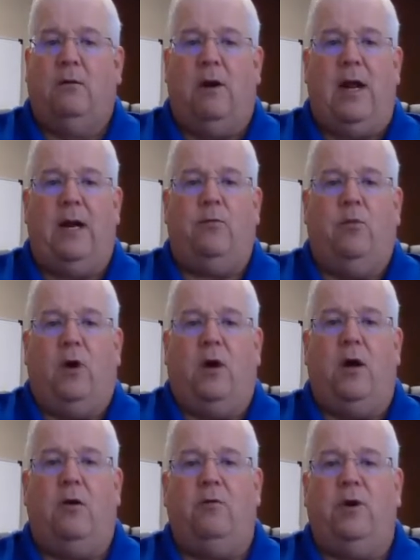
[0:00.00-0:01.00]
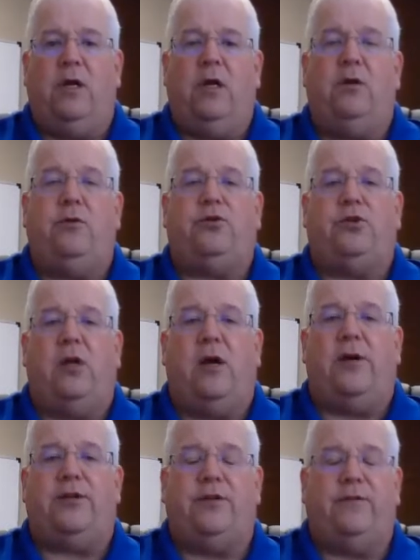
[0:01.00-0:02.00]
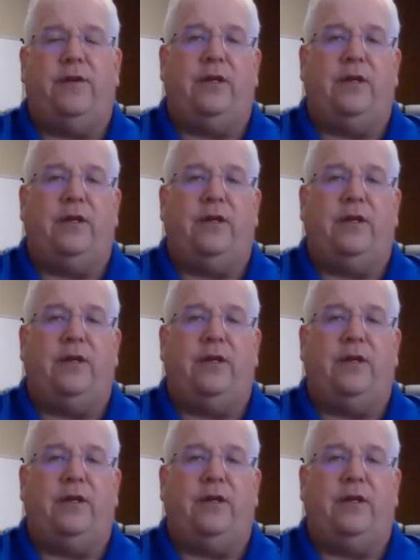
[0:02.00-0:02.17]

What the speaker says: right? We're going to reduce loss of